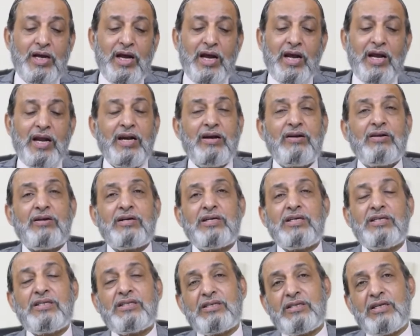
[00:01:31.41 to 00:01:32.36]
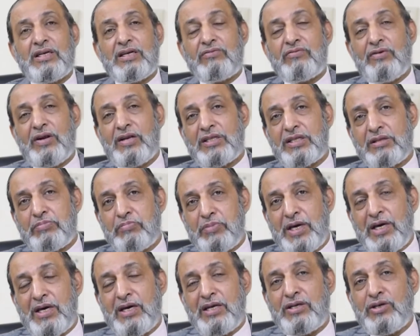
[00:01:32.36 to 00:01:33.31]
and it will
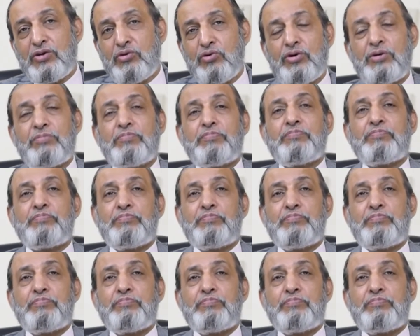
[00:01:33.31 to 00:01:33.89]
spare your